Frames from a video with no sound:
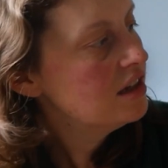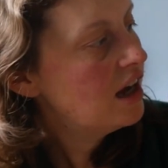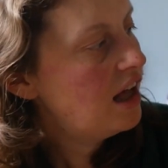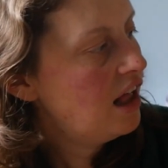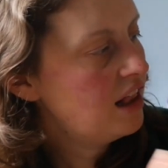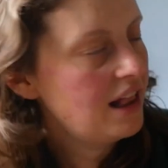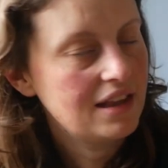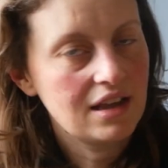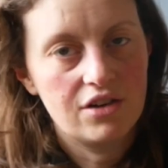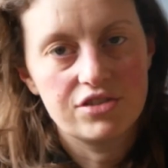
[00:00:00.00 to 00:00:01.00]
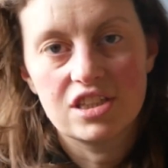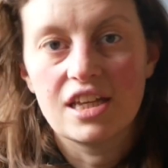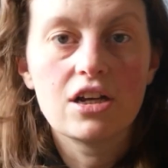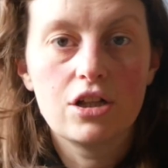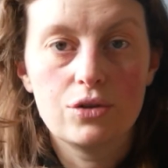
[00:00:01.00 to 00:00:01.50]
I'll obviously
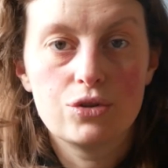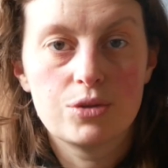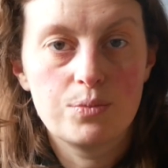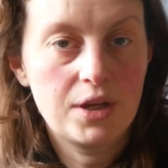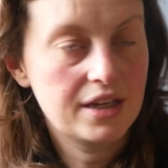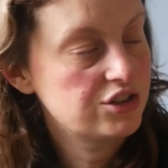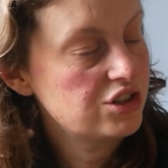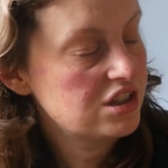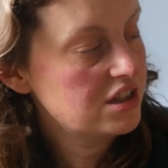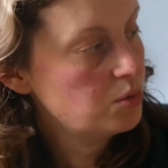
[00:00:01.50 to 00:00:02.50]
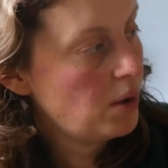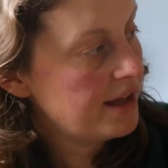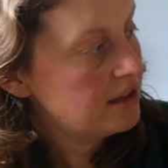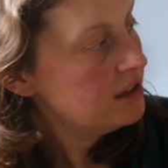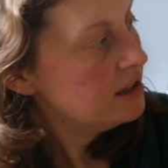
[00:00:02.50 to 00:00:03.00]
include some pictures as
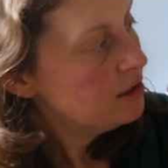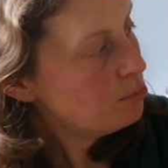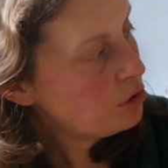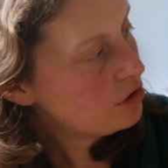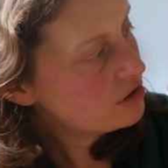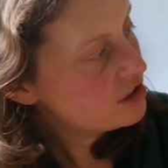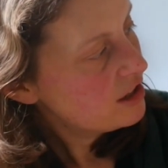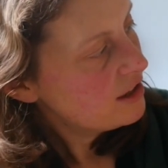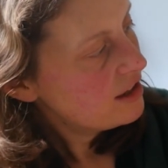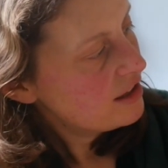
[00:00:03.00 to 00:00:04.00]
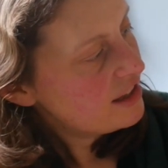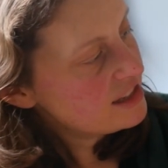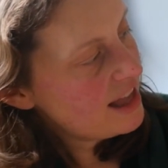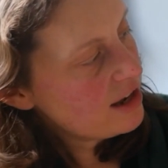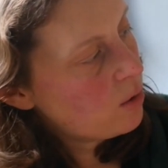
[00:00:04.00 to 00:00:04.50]
well, but
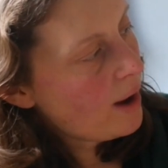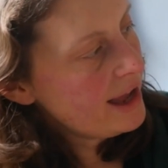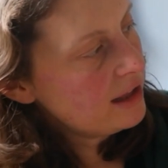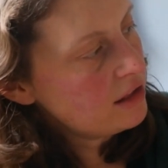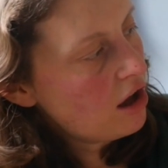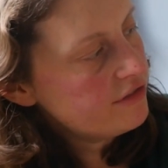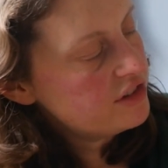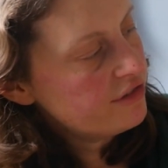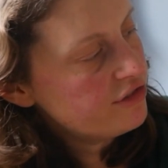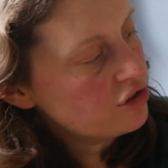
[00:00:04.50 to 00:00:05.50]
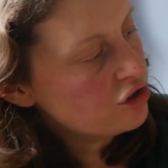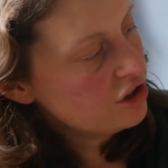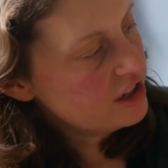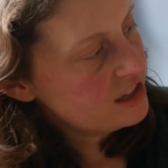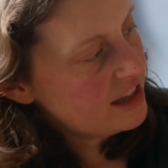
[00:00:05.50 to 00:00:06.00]
there's like quite a lot of different
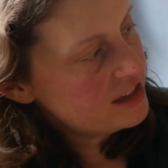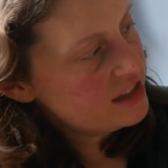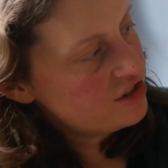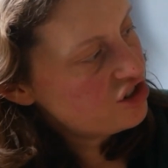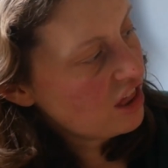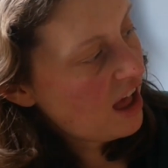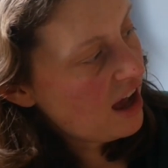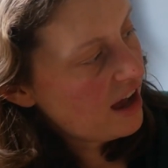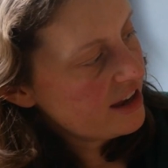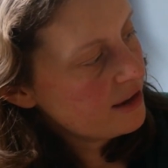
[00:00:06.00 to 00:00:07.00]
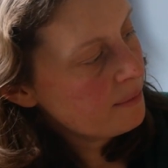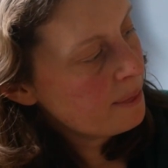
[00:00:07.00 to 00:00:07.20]
colours. Like this is July,